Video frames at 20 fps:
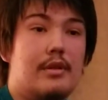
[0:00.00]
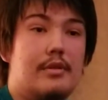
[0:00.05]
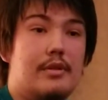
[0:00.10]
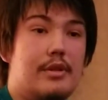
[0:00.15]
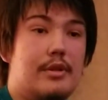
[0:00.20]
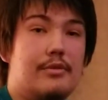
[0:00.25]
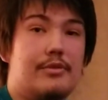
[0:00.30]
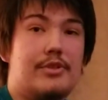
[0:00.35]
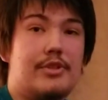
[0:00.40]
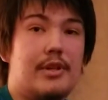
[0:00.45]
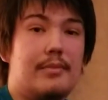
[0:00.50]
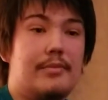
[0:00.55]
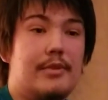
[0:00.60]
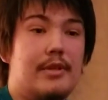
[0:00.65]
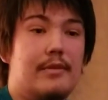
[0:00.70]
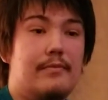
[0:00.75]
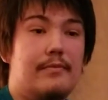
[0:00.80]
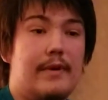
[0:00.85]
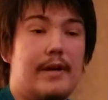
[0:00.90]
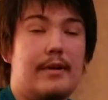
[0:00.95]
there's
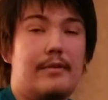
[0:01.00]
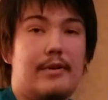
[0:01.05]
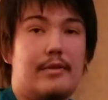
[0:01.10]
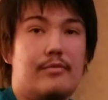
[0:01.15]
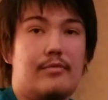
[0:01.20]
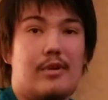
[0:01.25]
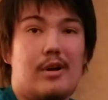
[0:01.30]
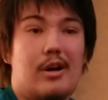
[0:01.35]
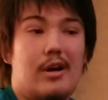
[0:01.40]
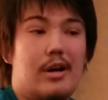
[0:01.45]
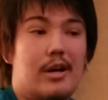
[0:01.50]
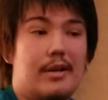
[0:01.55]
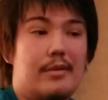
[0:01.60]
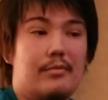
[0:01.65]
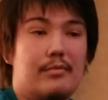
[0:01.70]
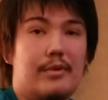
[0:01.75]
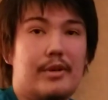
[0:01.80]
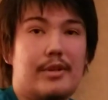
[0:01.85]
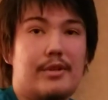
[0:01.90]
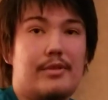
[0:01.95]
something very wrong
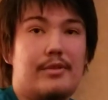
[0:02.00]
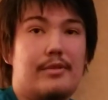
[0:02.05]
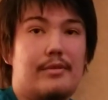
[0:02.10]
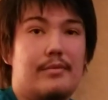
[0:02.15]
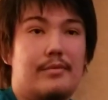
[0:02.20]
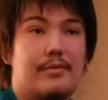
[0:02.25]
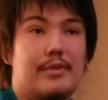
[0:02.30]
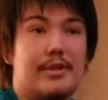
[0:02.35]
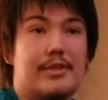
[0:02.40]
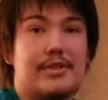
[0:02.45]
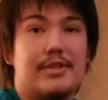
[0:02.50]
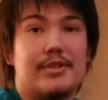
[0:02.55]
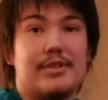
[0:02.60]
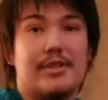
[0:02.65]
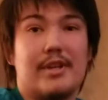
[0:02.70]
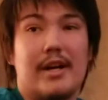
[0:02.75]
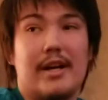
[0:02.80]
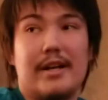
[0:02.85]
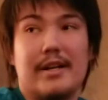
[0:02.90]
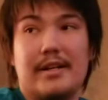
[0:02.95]
with the
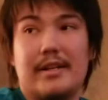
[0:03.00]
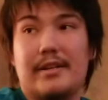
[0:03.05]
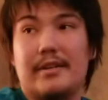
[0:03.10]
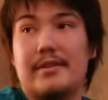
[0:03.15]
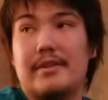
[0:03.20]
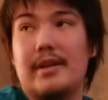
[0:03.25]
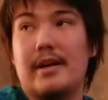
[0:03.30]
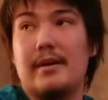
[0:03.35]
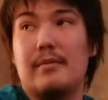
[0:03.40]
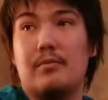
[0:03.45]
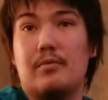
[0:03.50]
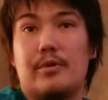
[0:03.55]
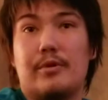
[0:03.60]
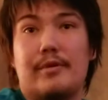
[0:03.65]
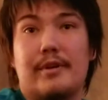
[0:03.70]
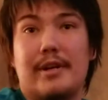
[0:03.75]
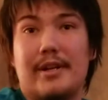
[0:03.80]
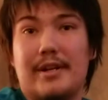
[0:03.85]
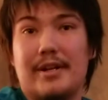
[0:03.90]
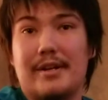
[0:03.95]
society that we're
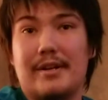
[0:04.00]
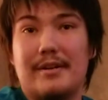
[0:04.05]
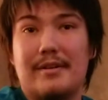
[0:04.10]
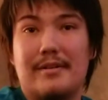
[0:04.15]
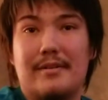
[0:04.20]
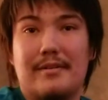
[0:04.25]
in.